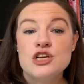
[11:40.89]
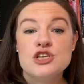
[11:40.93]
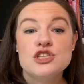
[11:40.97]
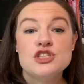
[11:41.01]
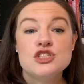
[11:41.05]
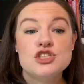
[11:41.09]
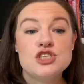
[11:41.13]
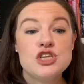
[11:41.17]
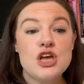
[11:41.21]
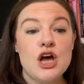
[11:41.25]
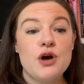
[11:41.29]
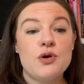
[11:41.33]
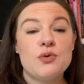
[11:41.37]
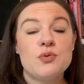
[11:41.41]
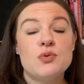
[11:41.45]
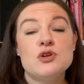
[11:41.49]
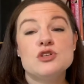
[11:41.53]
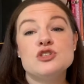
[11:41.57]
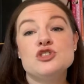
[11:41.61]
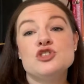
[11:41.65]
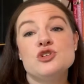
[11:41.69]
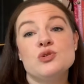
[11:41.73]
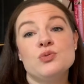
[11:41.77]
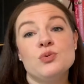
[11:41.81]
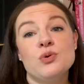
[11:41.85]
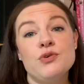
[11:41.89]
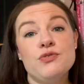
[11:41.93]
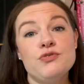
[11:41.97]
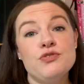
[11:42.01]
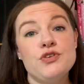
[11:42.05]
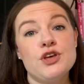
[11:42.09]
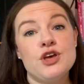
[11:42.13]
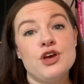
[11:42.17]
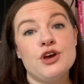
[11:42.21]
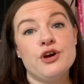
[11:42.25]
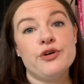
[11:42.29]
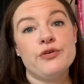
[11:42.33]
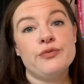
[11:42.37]
So to
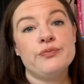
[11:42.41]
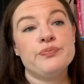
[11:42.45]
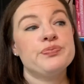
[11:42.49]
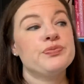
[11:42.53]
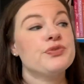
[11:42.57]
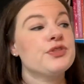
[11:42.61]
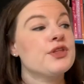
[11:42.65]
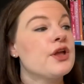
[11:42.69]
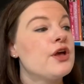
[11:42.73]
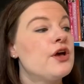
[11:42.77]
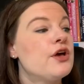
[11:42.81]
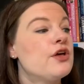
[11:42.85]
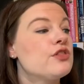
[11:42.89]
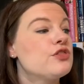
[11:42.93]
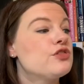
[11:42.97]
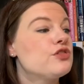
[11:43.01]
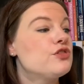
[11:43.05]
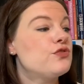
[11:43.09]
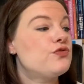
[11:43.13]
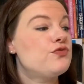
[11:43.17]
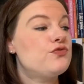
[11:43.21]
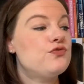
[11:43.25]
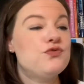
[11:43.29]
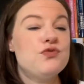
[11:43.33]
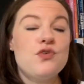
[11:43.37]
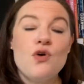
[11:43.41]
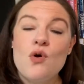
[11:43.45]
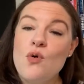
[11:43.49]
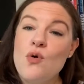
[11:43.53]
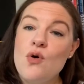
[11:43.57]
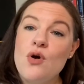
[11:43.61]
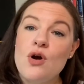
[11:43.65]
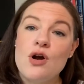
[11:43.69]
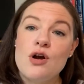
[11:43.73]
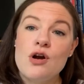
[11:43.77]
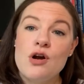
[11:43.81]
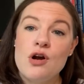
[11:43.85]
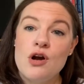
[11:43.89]
review, the
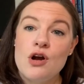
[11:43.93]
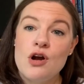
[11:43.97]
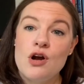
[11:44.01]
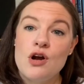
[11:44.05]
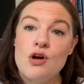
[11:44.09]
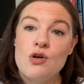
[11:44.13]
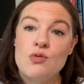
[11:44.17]
four